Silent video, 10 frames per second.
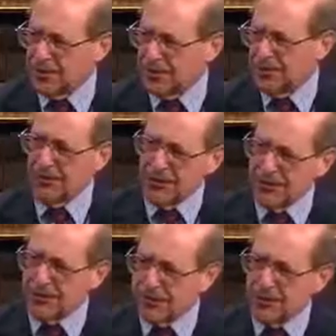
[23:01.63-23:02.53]
Then if you're
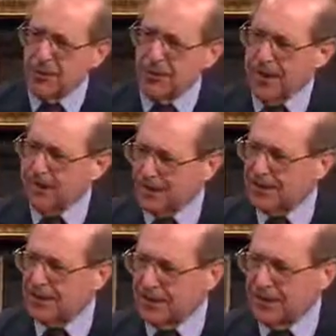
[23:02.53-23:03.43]
interested, you can go back and
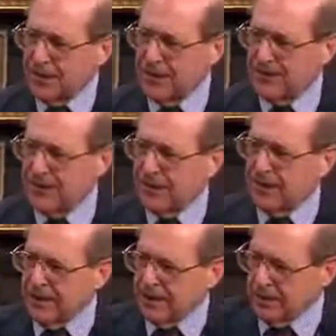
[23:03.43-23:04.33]
listen to the beginning.
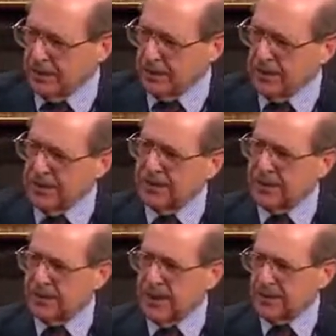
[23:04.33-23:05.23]
The book,
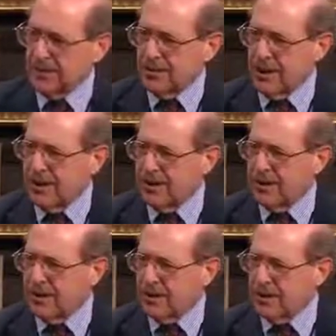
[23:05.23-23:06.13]
Dead Doctors Don't Lie,
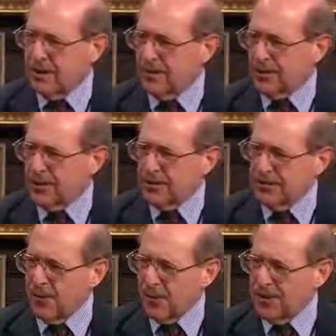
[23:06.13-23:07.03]
covers
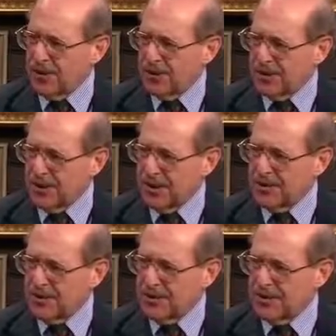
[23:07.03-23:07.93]
over 400
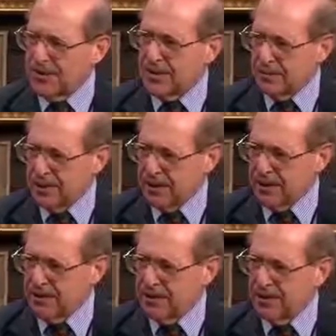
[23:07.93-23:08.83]
diseases in the
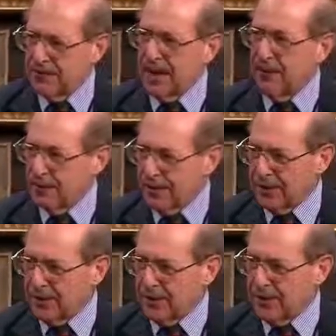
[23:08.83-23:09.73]
appendix,
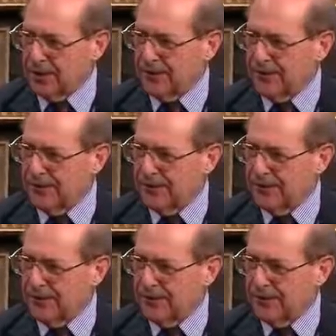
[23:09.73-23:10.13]
alphabetical order.